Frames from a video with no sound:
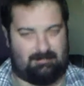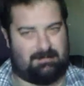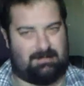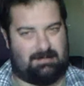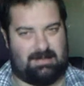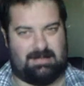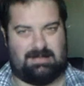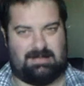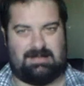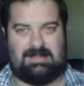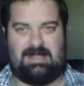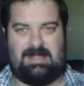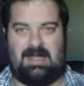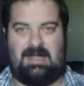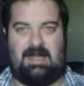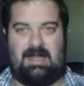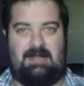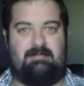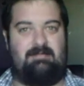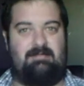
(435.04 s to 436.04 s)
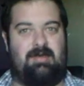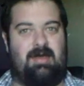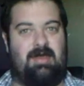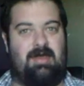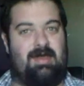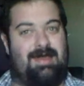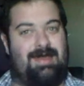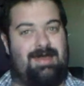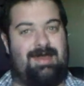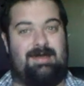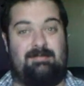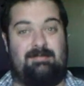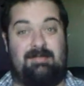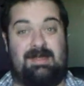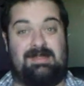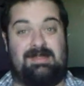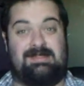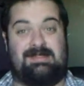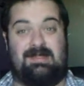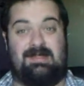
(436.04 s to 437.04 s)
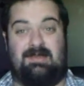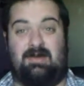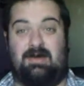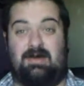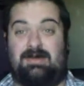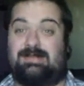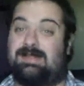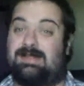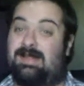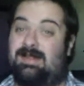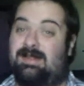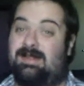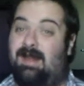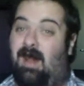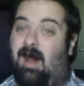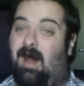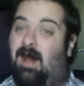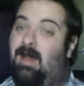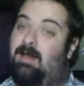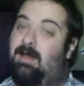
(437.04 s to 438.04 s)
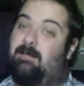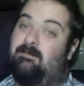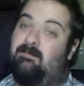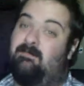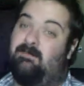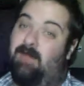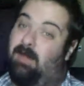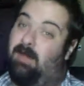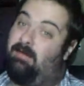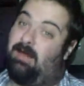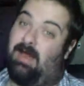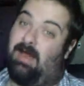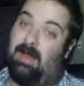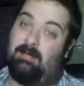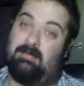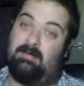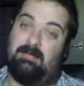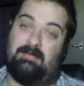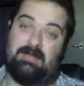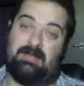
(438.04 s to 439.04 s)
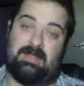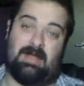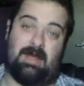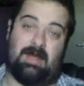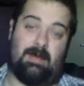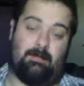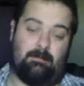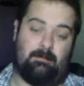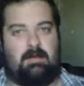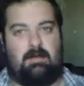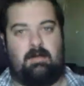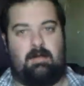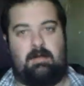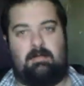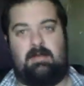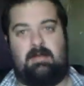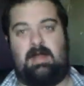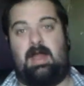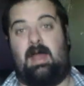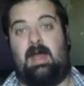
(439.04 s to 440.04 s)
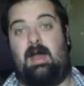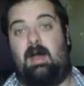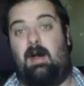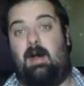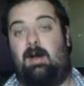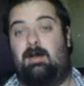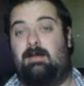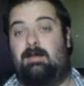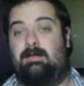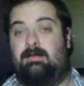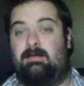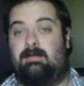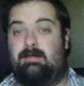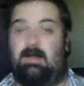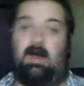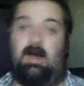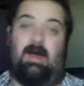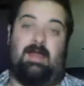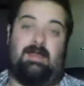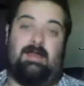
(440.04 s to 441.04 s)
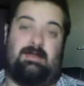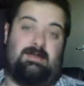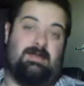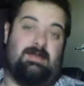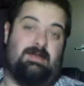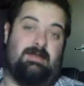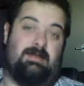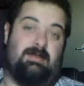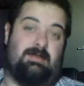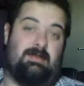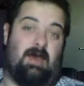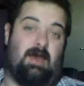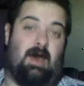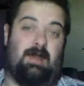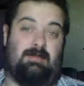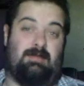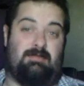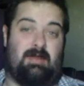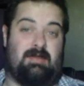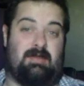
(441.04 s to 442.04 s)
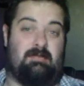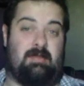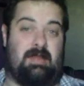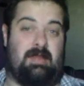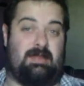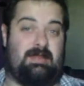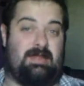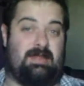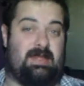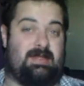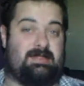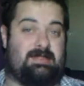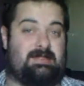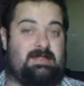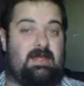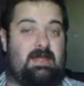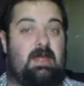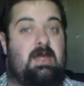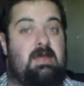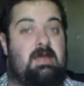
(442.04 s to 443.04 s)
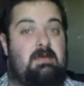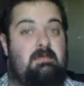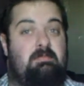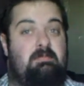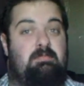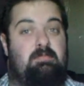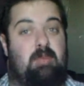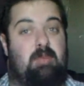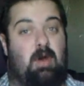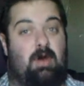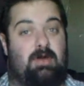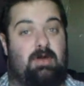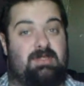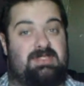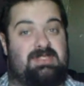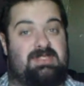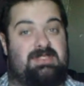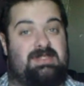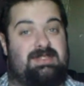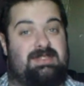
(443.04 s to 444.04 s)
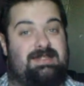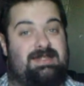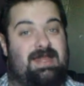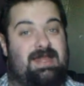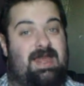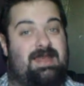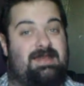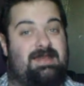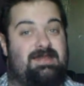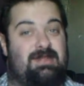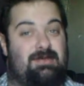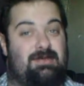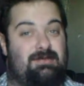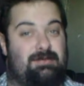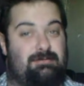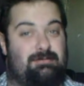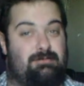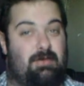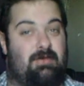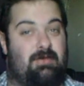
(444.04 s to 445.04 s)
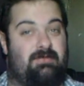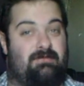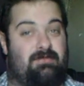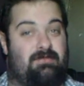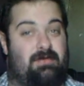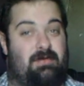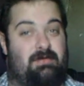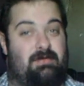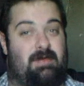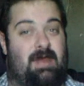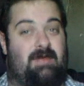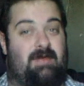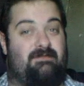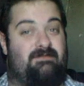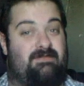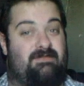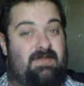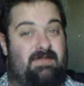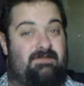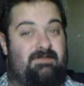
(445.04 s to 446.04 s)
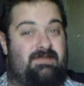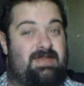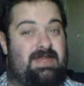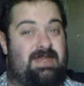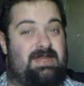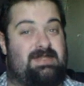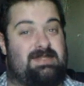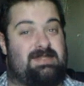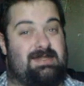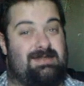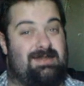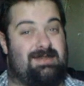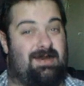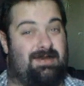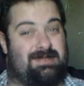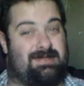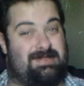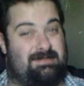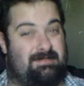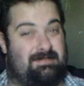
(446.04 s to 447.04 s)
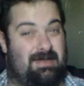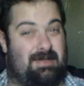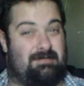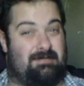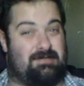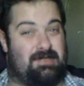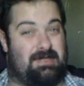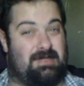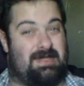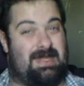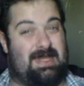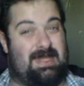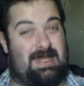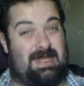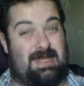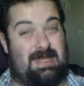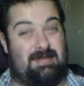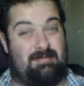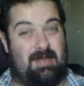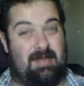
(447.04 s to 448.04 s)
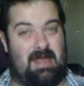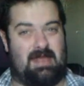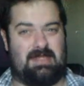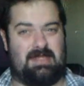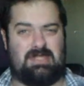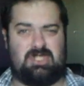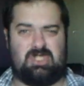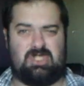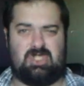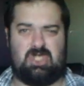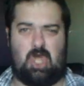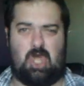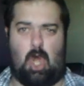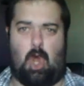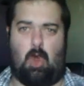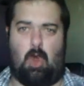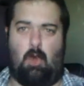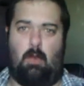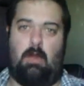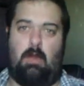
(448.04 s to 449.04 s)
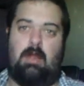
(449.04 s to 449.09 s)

It's tinny, but it makes the noise, and I'm very happy with that. But yeah, I can highly recommend this, but they do run for around £50 to £90 on eBay. So